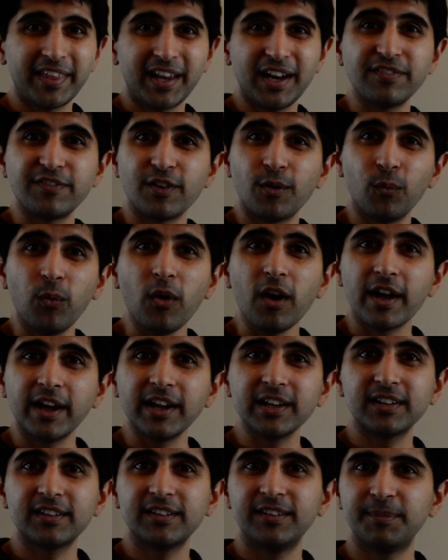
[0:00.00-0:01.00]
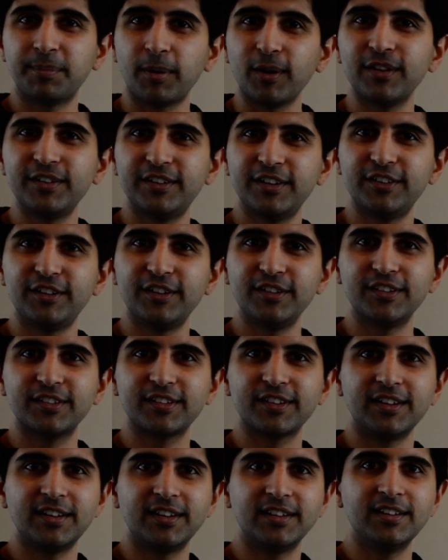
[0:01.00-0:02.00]
that if it worked, politicians
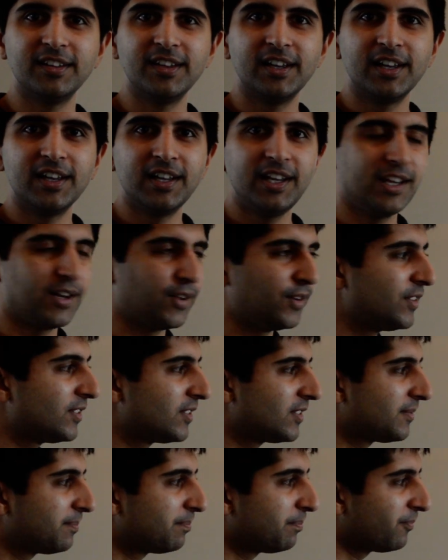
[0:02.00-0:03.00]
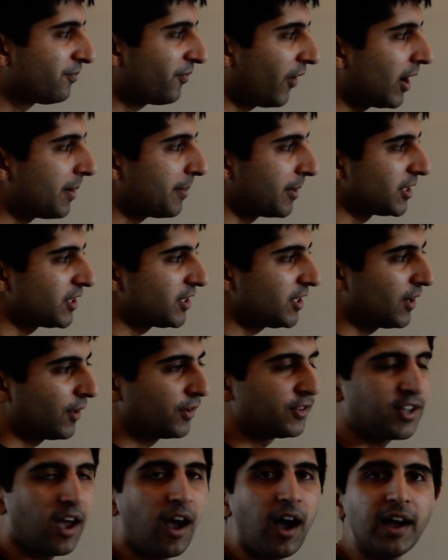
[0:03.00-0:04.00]
can, you know, very much, you know,
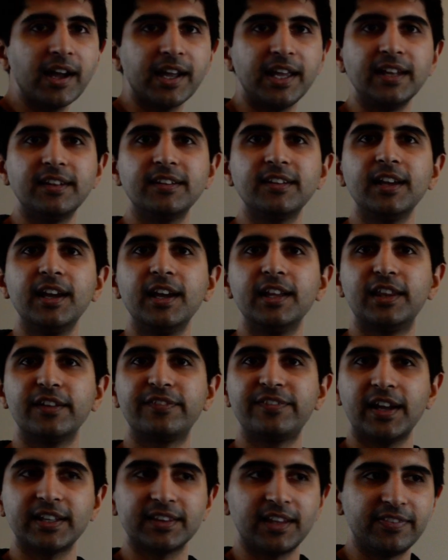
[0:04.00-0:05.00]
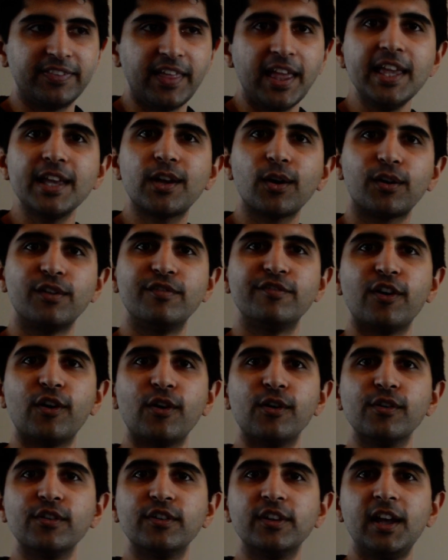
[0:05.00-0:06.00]
target the fact that they got
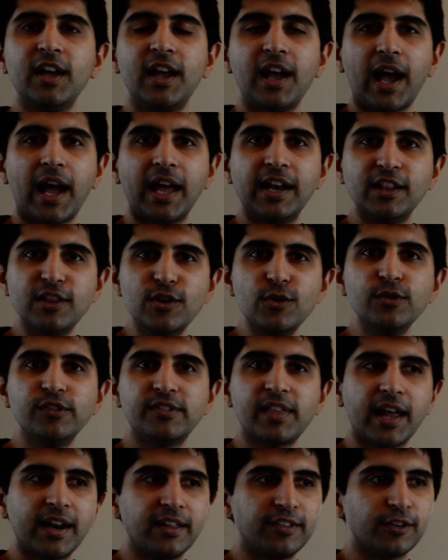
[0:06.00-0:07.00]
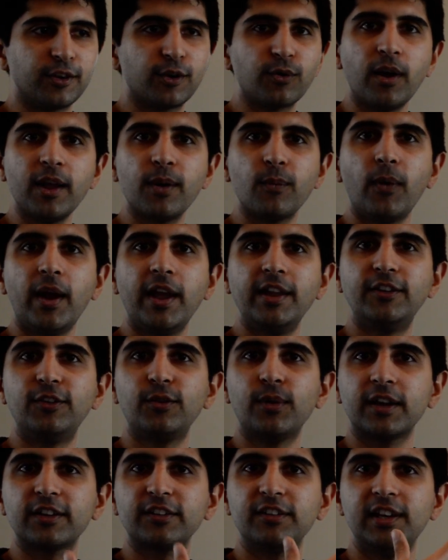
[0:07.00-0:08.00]
involved and use that as a great way
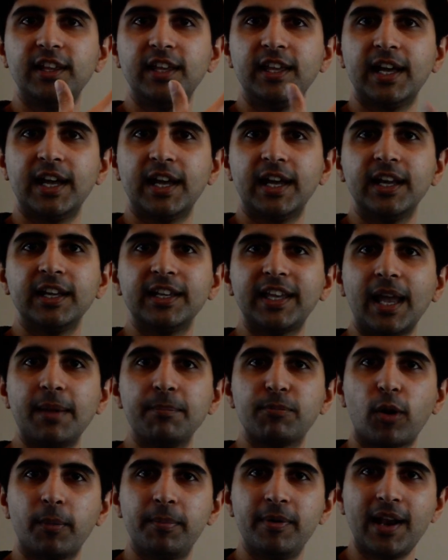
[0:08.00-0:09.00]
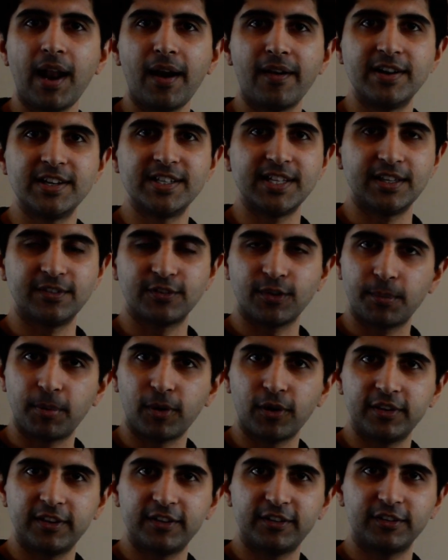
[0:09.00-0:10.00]
to actually gain popularity. So
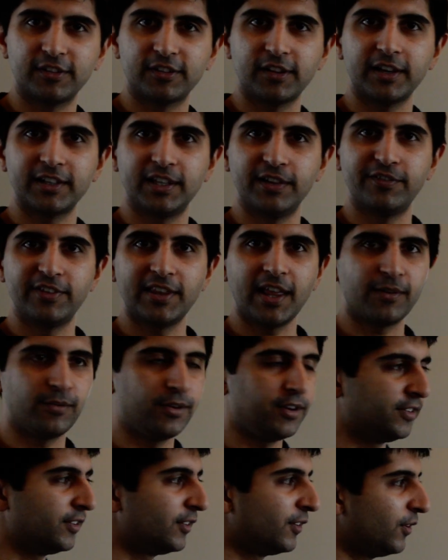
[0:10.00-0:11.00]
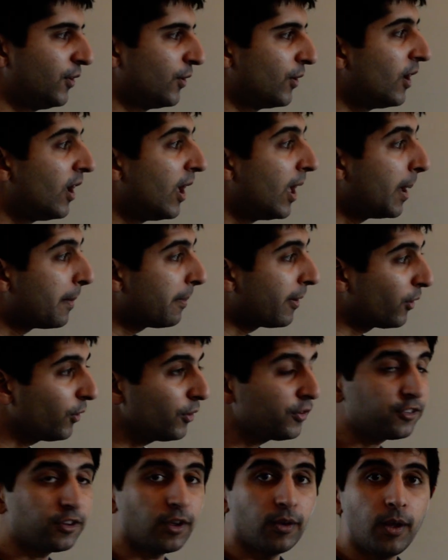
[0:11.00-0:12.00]
politicians liked it for that reason too. But
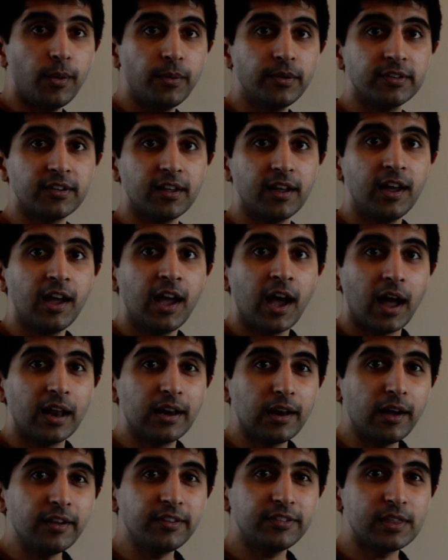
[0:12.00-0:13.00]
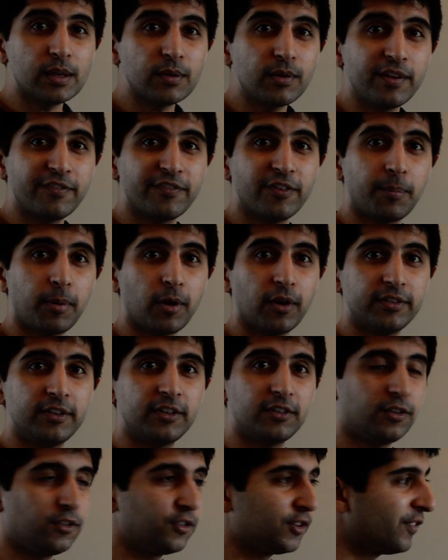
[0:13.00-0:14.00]
also, it was a nice theory for
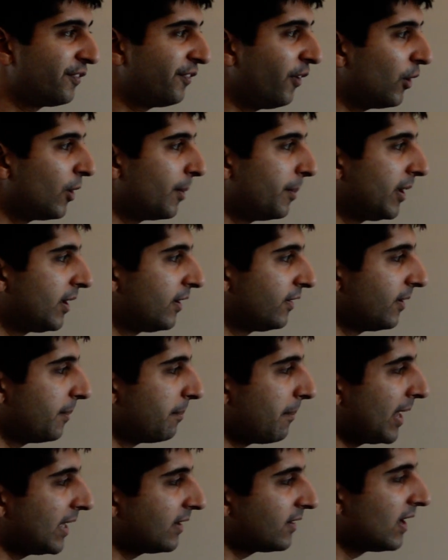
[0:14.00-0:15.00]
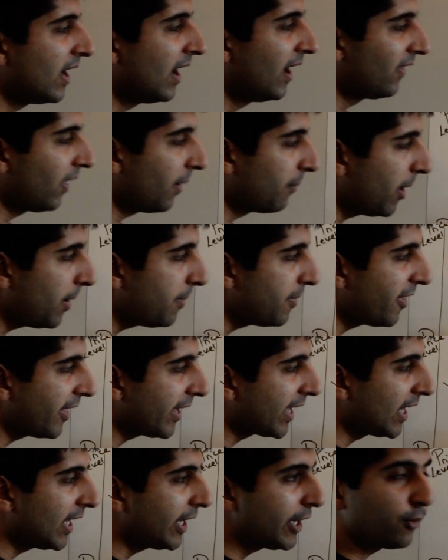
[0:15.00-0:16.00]
politicians to follow because it meant that maybe they
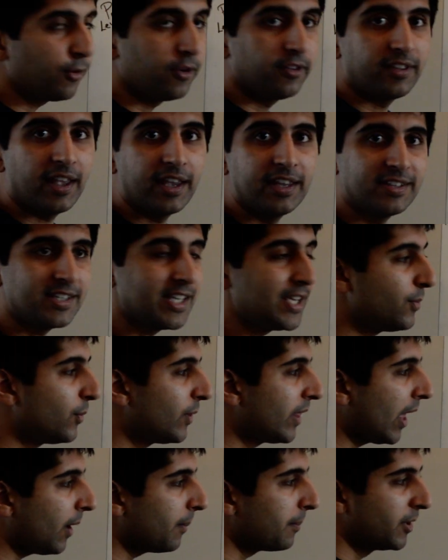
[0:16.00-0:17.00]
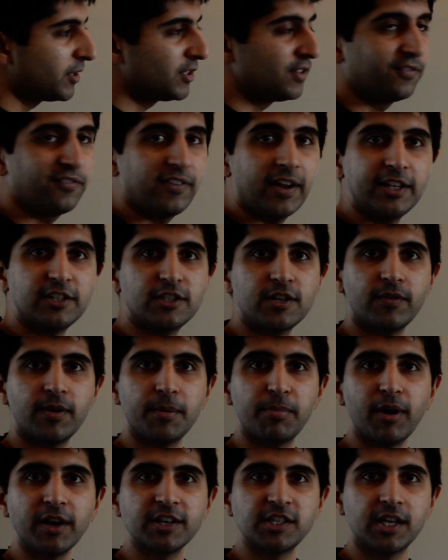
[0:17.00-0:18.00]
could increase AD without much inflationary
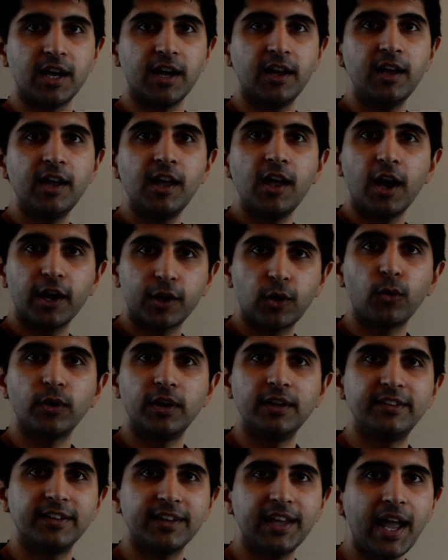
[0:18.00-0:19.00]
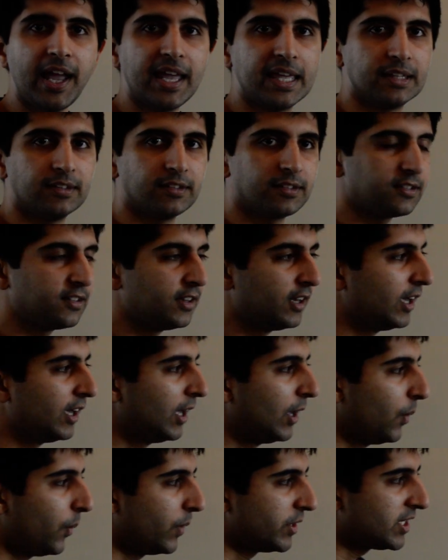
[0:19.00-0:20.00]
pressure, according to Keynes,
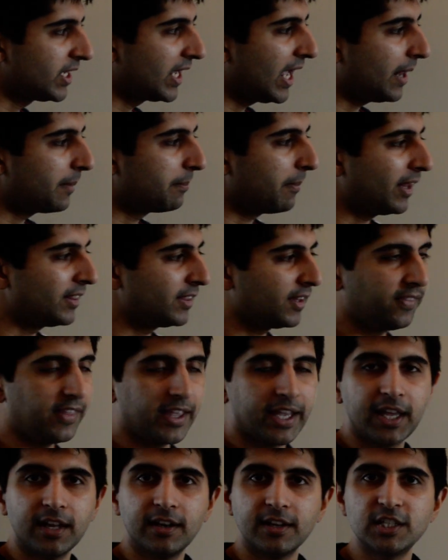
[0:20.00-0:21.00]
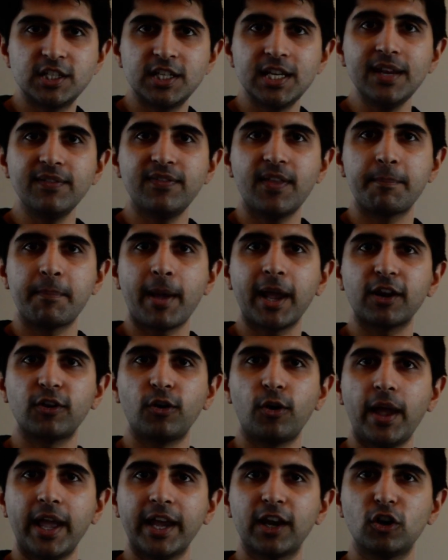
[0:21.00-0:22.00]
which again meant that they can achieve their
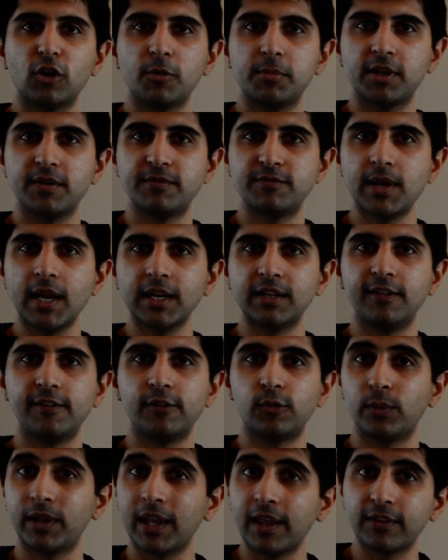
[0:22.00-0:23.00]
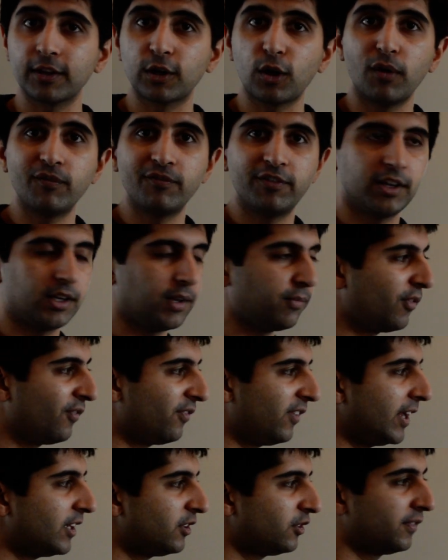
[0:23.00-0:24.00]
macroeconomic objectives without the conflict of
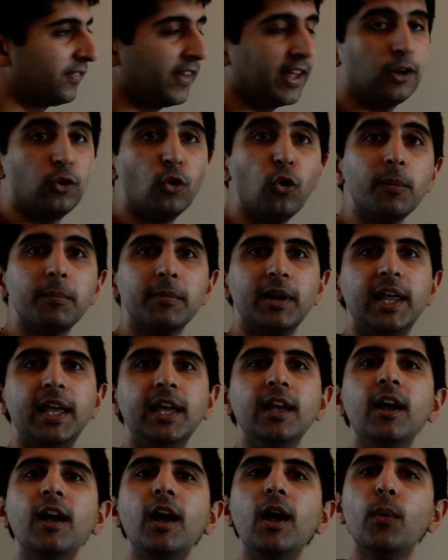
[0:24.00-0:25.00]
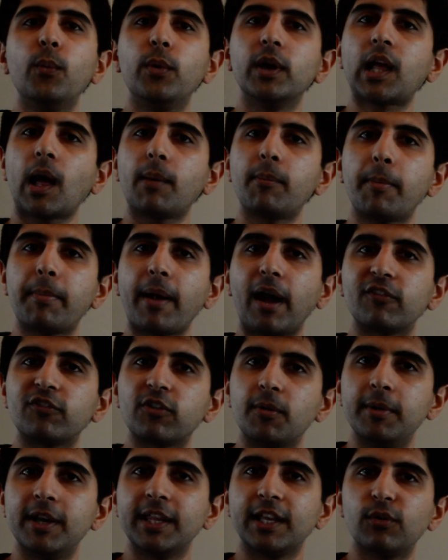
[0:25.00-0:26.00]
inflation that normally would come about
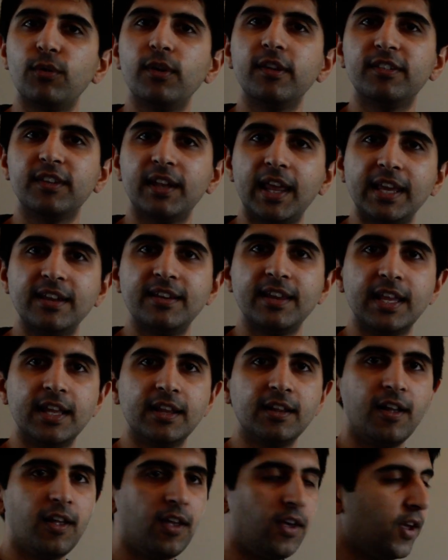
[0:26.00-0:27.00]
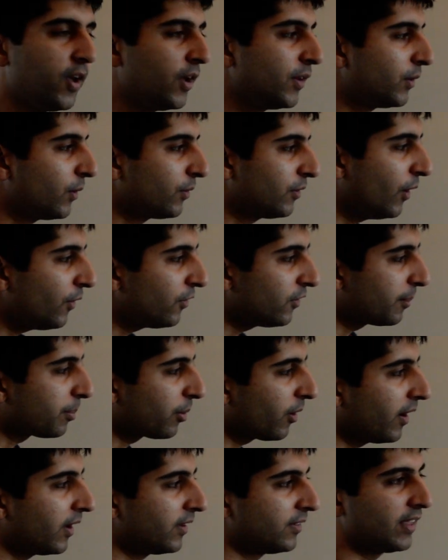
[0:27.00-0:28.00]
from an increase in AD. So it's no
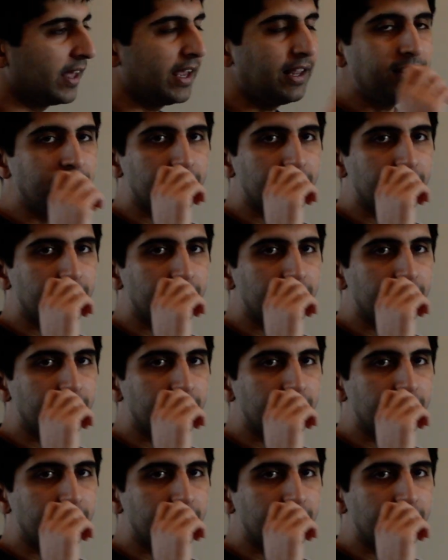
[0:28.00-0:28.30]
surprise that